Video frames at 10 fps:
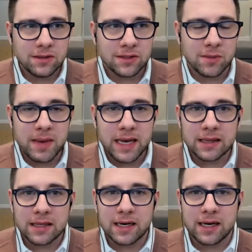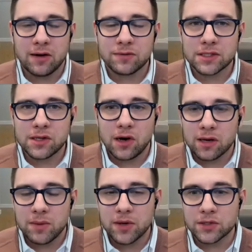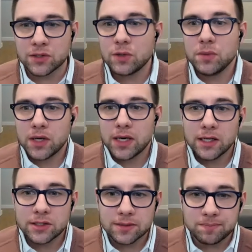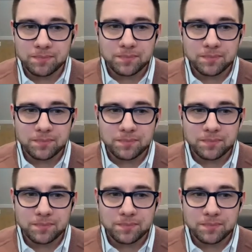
domain that I often talk about is communication.